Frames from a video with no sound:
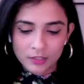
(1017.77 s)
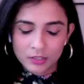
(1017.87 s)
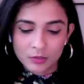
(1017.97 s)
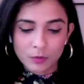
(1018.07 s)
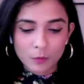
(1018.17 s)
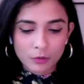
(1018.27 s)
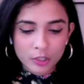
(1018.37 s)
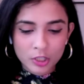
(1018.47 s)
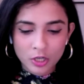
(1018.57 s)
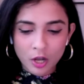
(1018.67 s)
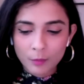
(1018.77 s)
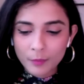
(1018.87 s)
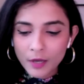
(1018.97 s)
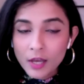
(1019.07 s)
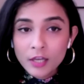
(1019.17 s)
into a workshop
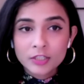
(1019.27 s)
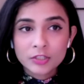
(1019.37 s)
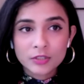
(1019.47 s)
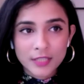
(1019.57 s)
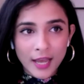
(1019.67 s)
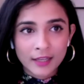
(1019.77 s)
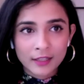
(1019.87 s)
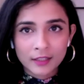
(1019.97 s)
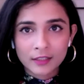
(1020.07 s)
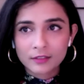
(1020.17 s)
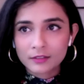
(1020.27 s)
to dye